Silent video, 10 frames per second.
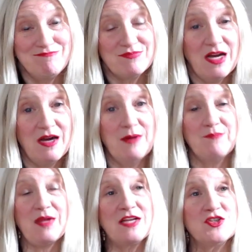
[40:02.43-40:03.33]

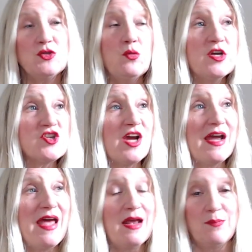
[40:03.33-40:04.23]
Um, I do wish I
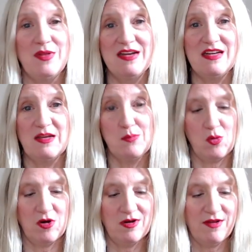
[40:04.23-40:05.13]
had a blending board.